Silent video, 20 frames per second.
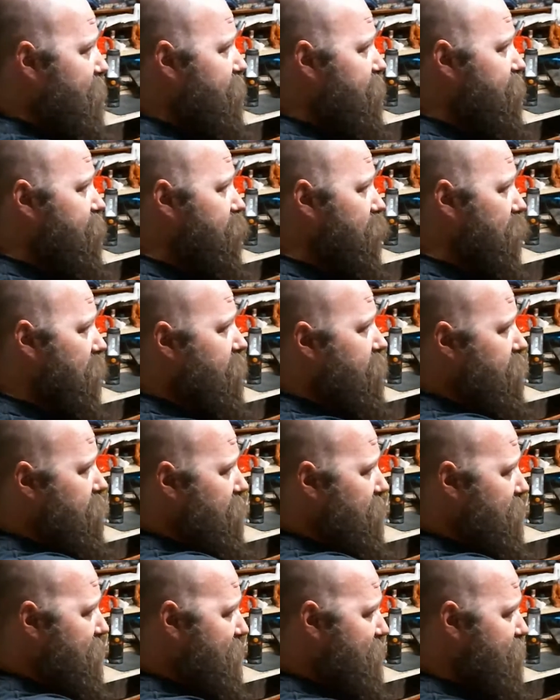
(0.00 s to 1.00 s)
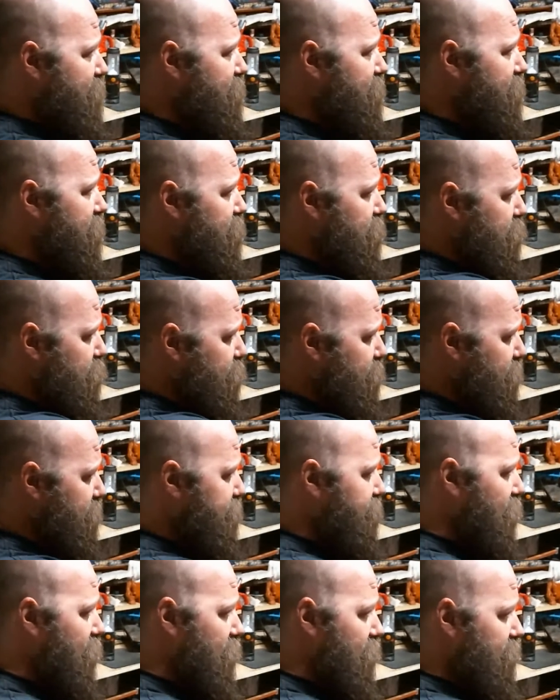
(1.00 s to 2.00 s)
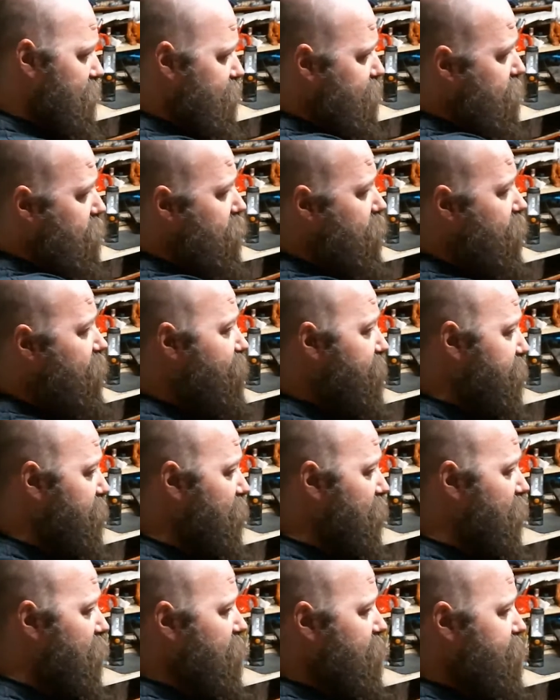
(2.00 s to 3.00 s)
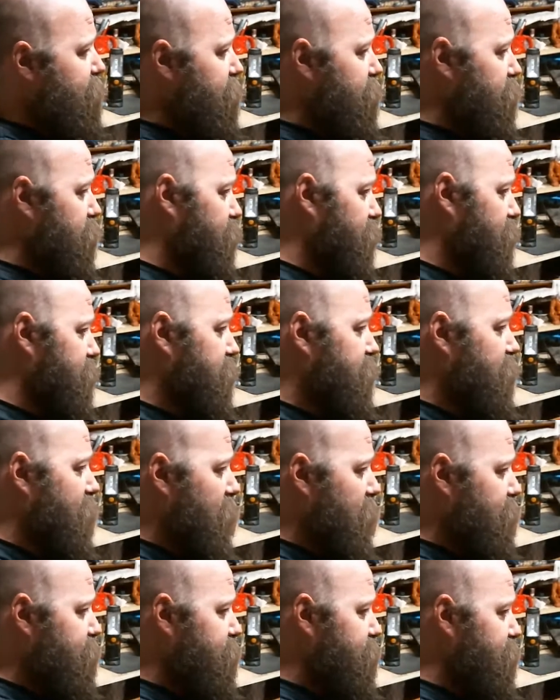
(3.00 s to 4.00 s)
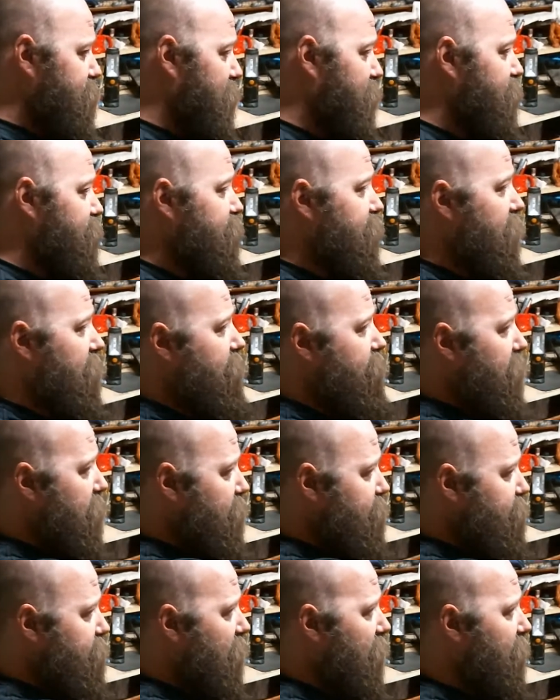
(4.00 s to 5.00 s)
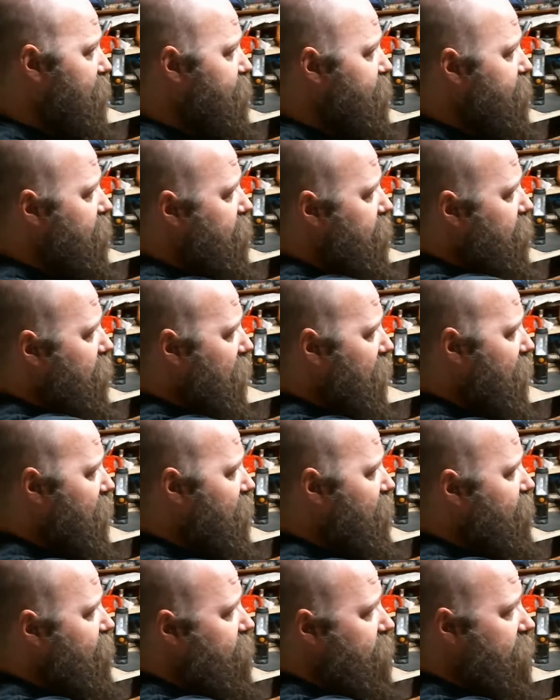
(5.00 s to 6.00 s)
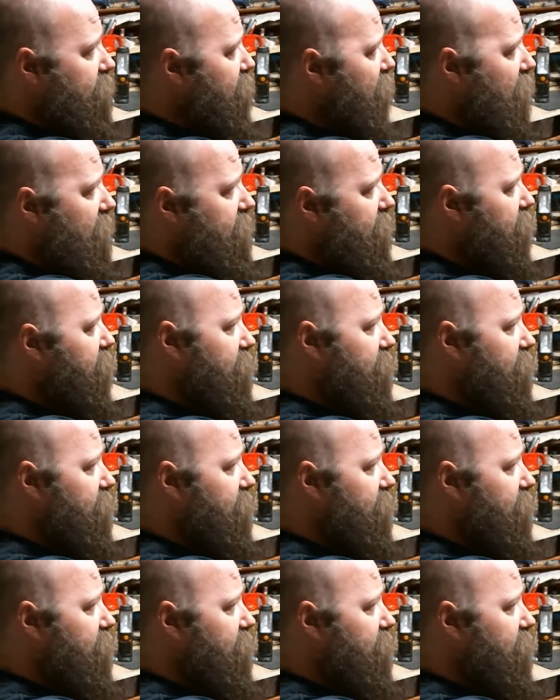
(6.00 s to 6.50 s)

is where you're at, and you think honestly, you feel honestly, you believe honestly that is the best option you have, you're not going to